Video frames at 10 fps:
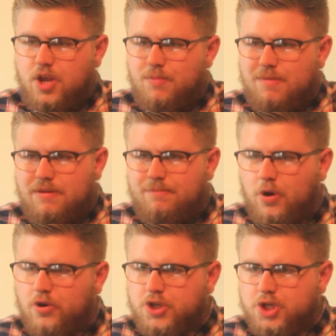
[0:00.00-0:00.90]
You maybe
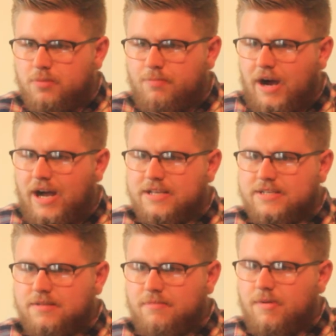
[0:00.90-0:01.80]
push
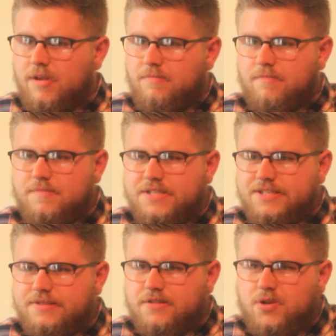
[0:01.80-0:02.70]
past maybe
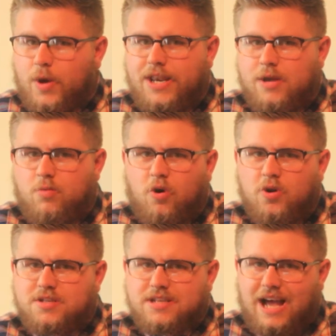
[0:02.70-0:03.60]
20
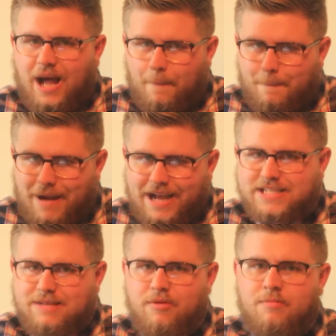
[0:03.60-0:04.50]
watts at a
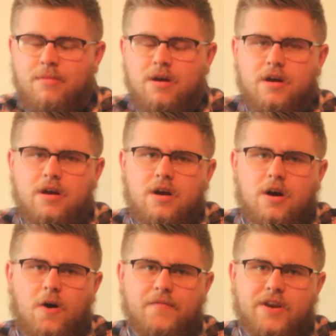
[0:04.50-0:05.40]
maximum
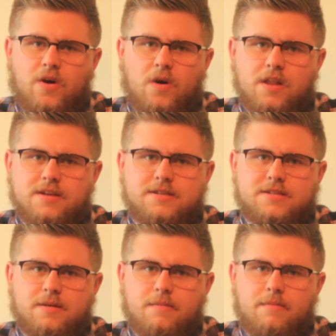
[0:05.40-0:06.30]
on the
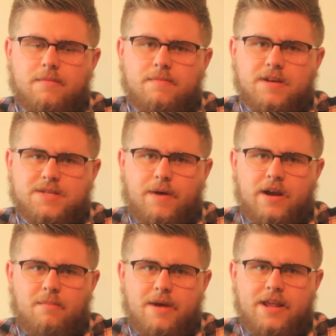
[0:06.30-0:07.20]
Nautilus
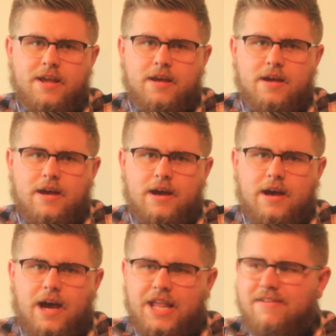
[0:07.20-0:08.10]
Aspire Mini.
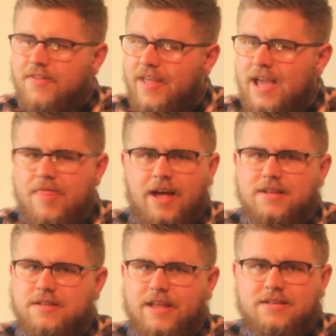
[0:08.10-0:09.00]
And even then,
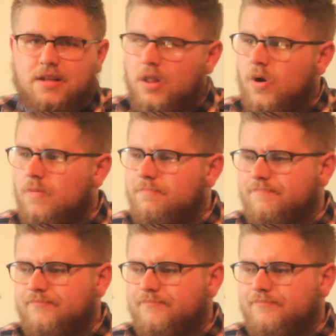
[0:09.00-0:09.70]
that's a lot.